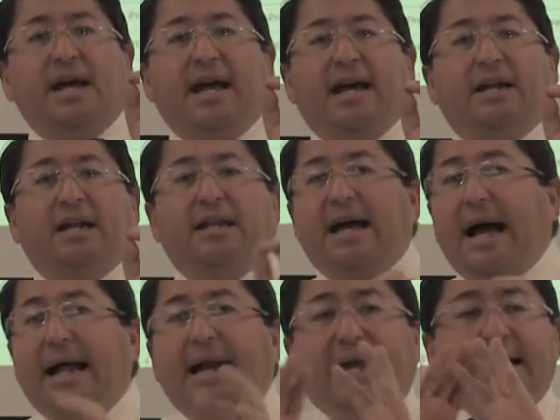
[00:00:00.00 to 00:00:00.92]
And
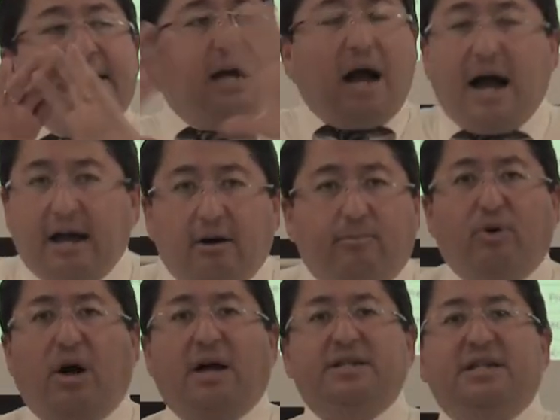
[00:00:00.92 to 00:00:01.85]
that entire
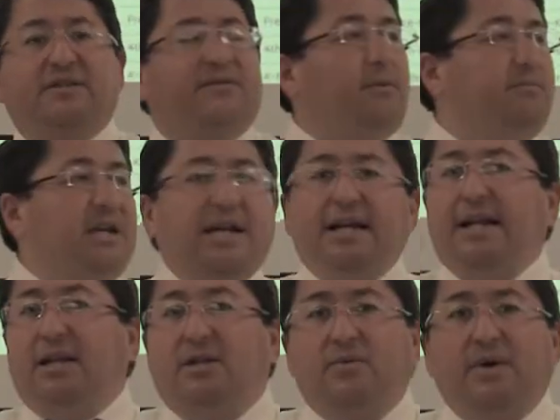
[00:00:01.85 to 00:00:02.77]
process, from
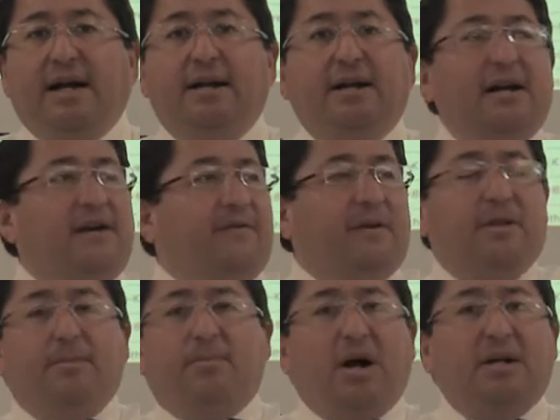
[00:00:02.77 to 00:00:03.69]
beginning to end, from
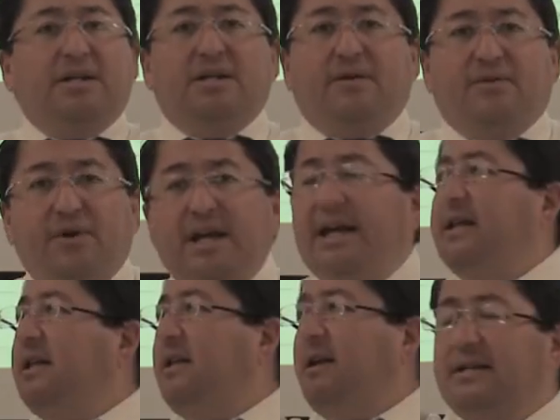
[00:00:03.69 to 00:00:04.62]
the process of
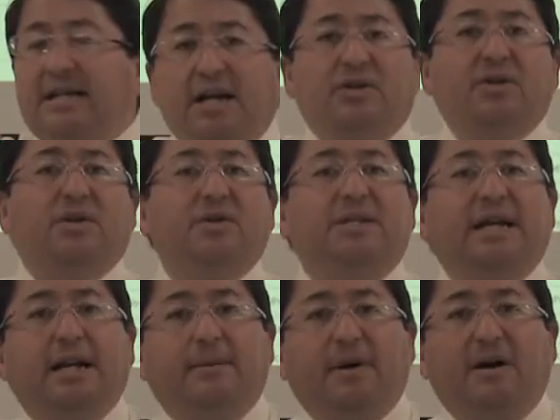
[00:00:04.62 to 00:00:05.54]
creating the transaction to
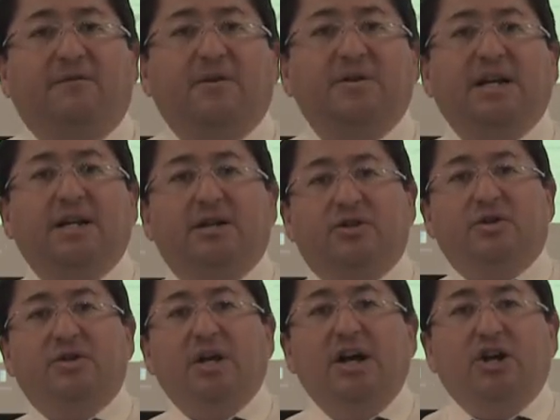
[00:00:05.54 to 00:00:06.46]
send them out for
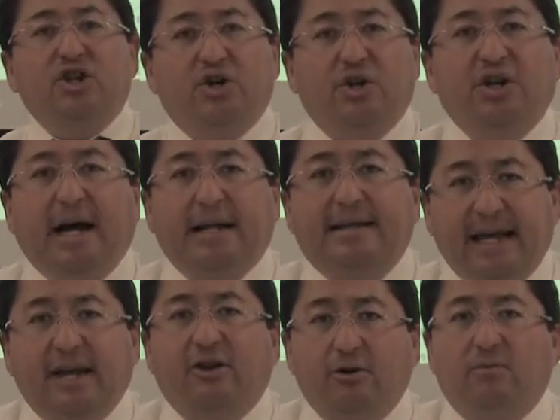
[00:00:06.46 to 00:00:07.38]
signatures, should not
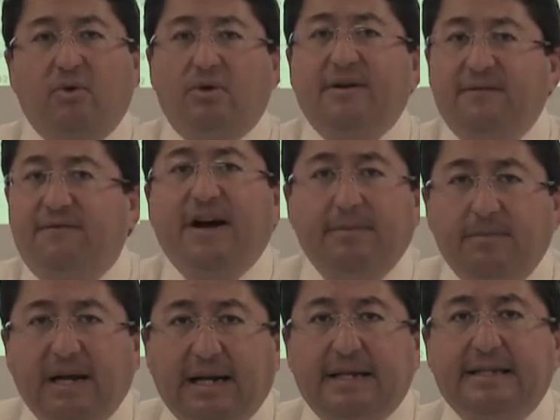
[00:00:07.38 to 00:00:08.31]
take you more than five
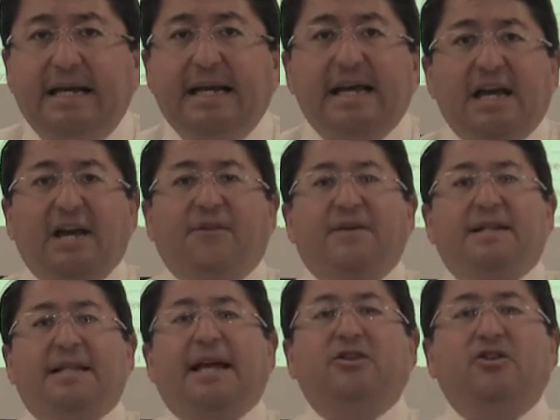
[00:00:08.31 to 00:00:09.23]
minutes. If
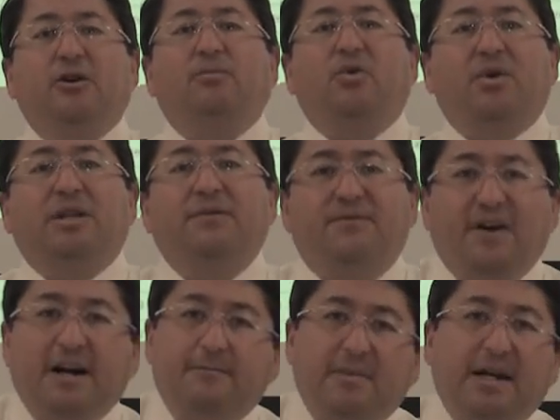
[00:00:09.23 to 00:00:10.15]
it takes you more than
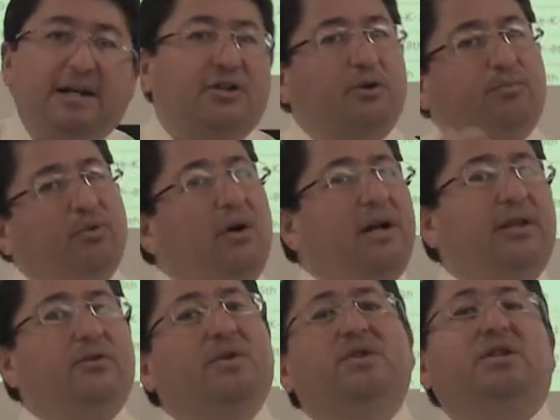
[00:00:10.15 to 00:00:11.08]
five minutes, you're
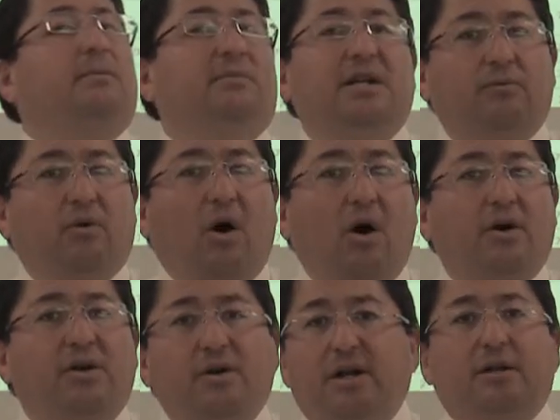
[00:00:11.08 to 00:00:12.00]
probably doing something
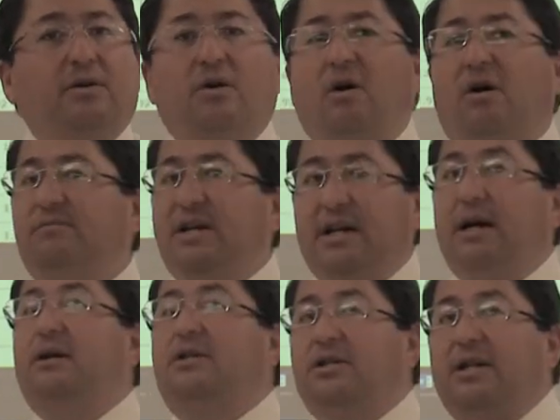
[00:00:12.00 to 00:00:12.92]
wrong. You need to call me and
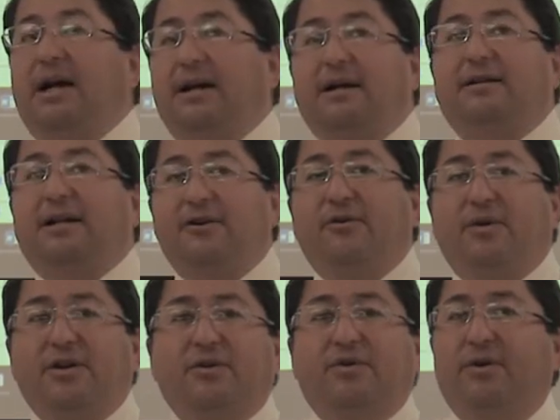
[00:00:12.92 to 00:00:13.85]
I'll, and I'll tell you
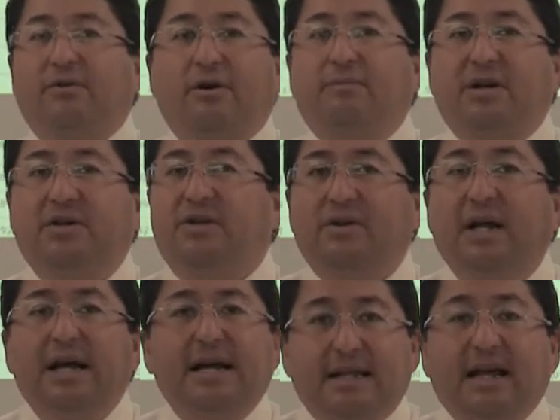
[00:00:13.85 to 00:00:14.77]
what you're doing wrong because
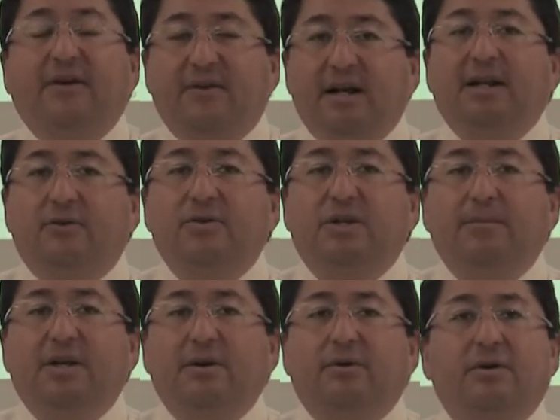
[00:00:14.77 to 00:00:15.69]
you definitely do
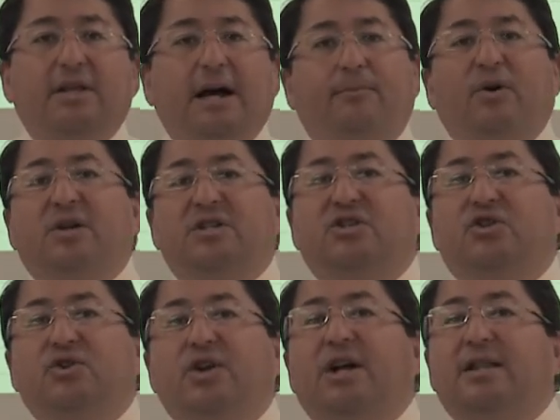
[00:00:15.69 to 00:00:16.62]
something wrong. That process
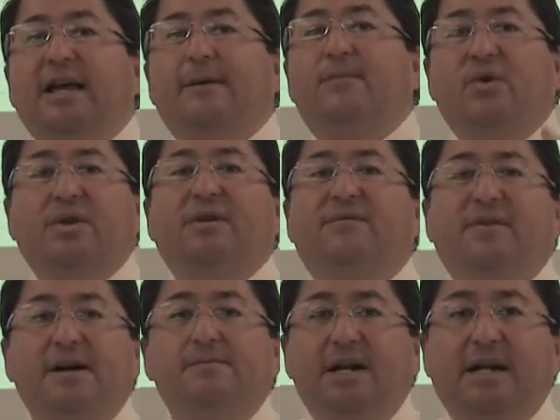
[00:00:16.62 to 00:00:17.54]
should not take more than
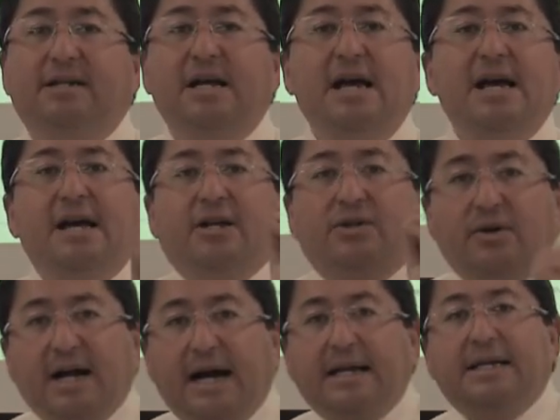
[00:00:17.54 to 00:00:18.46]
five minutes.
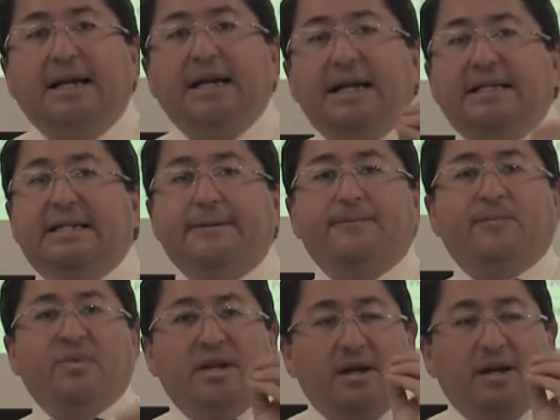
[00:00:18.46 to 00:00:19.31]
So guys, listen.